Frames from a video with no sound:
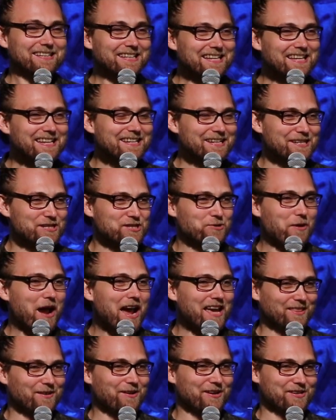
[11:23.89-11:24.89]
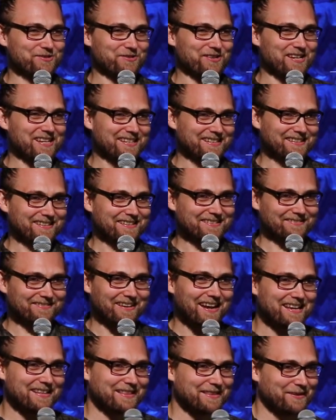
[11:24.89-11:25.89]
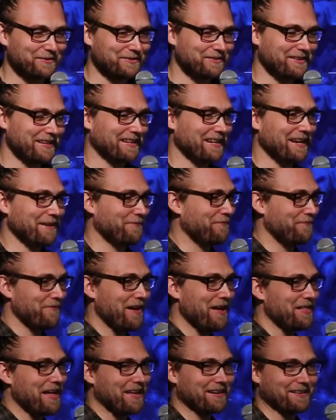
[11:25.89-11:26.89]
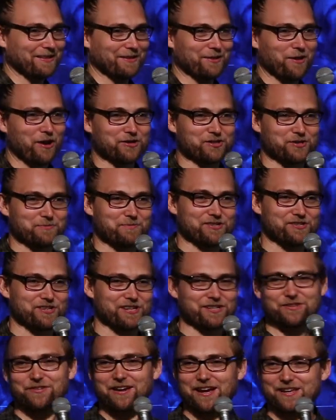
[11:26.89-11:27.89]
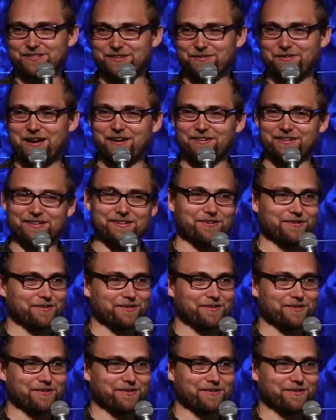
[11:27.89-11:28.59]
clean, dry laundry, right? There was it fell out of the laundry machine. You guys know how it